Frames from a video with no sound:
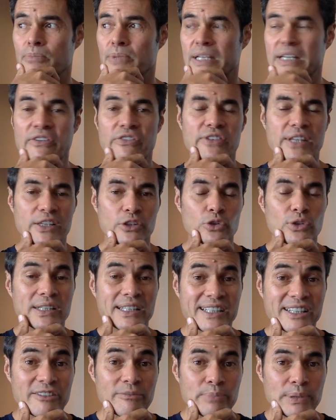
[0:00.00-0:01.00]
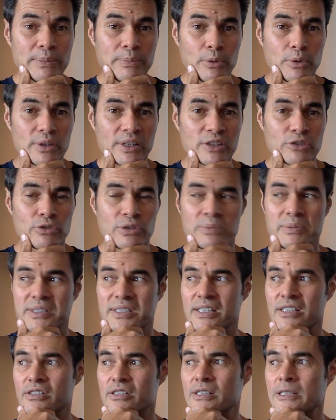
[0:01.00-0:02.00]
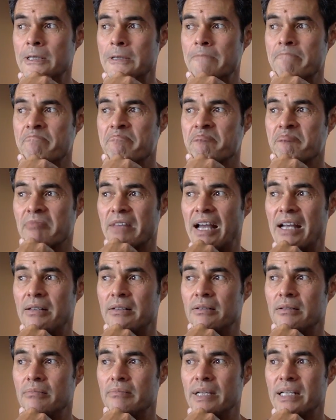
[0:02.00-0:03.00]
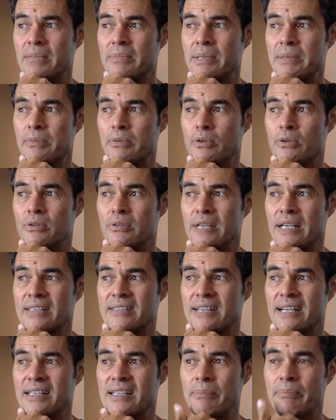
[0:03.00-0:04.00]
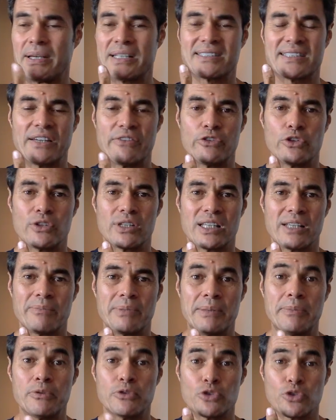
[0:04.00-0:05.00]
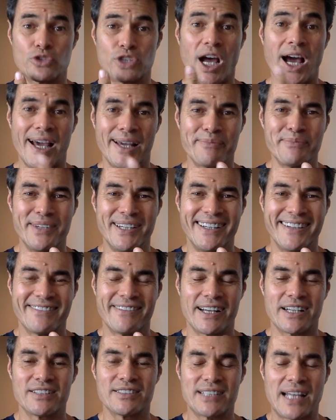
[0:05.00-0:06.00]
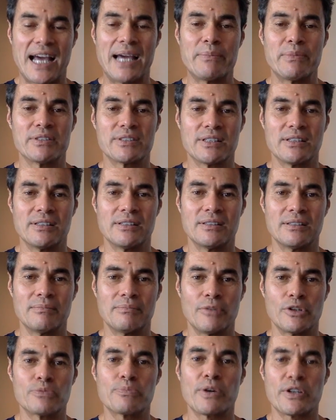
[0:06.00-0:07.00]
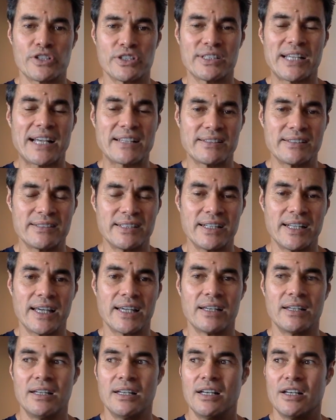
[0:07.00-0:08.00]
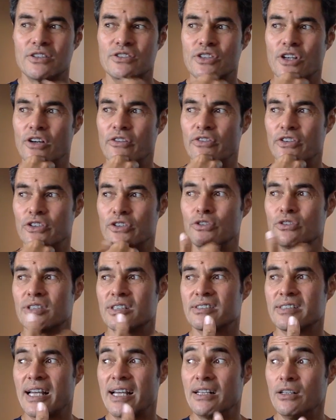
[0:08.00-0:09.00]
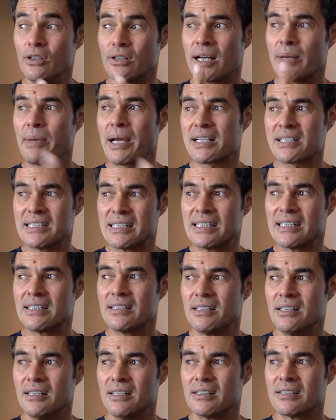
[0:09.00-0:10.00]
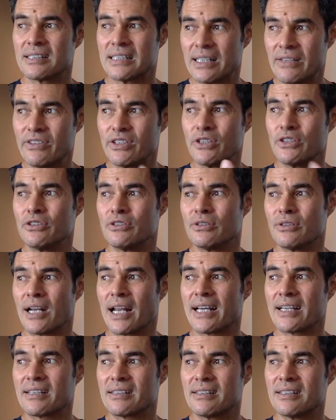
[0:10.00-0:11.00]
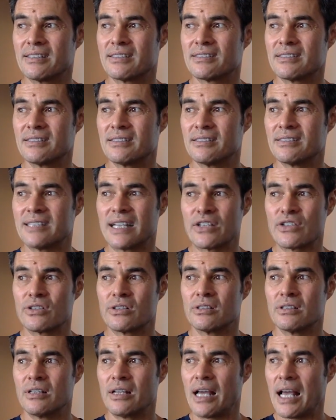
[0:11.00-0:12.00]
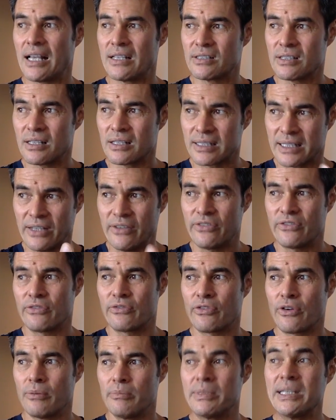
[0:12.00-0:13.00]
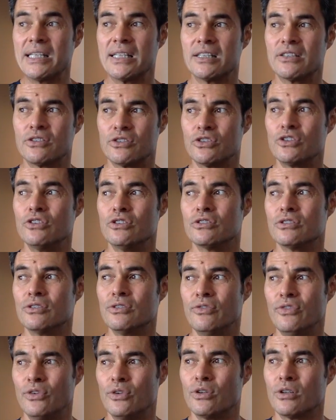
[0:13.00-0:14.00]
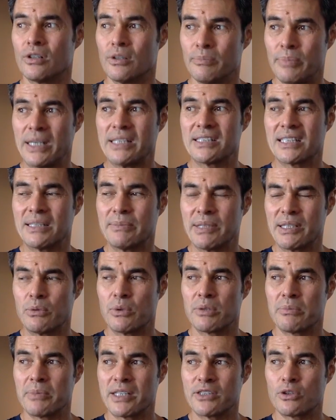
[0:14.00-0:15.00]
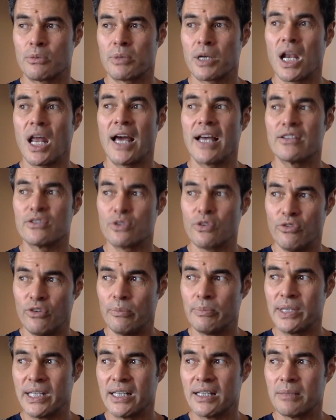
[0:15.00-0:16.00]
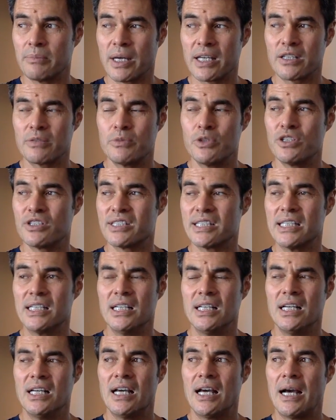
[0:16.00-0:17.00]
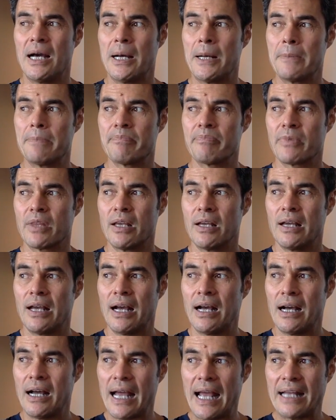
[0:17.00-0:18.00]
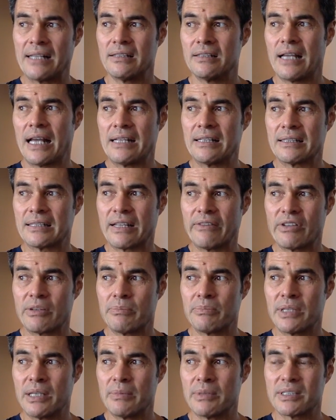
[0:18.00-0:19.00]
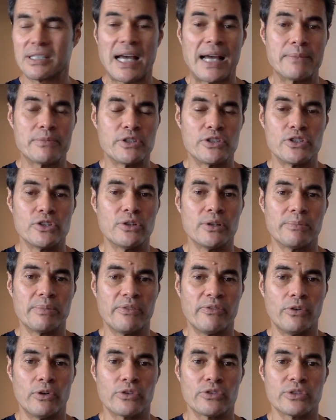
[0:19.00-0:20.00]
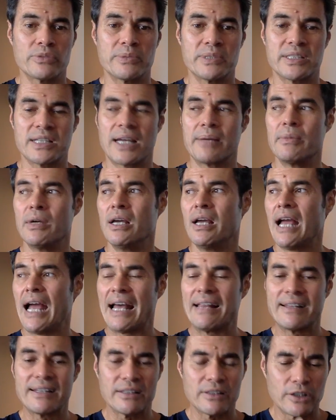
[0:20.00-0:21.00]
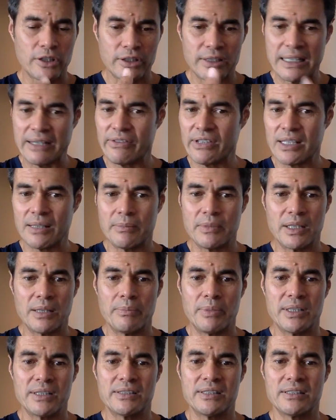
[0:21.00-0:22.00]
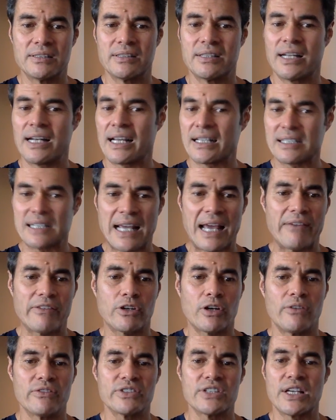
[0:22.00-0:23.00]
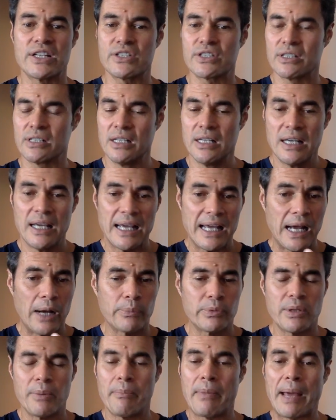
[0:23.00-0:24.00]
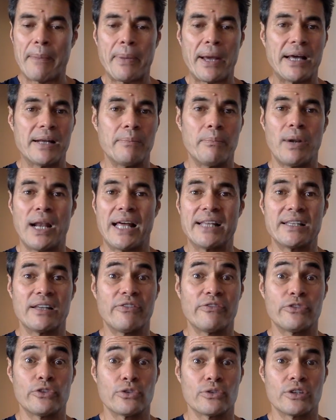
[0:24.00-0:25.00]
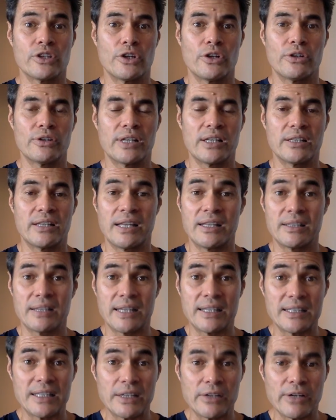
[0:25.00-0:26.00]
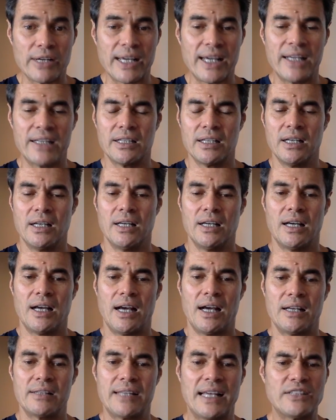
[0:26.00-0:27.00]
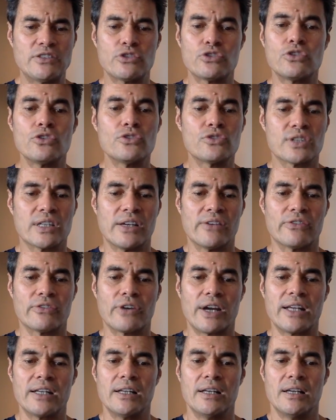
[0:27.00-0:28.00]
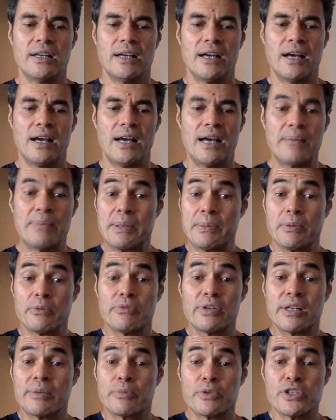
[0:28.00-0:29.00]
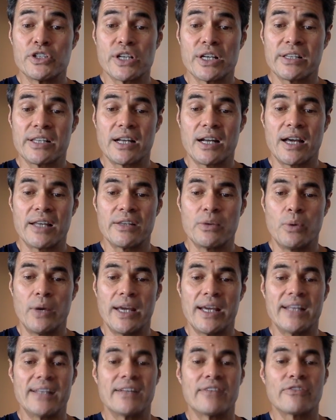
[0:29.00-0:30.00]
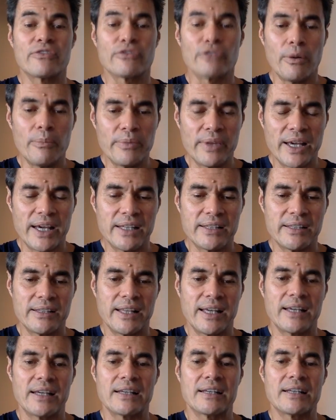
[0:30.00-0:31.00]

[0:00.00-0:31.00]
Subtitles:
gift that you can give people this Christmas season. And many people, they say the best gift you can give people is your time, right? Because time is the most precious asset today. So for you to say, look, I'm actually giving you like this session as a gift from me to you for basically being one of my top clients or for being in my community, and giving them a time to do it before Christmas time, and then giving them the ability to then actually have a conversation, help them map out and plan their year ahead. That's a huge gift, right? And people really appreciate that either way. And then from there, then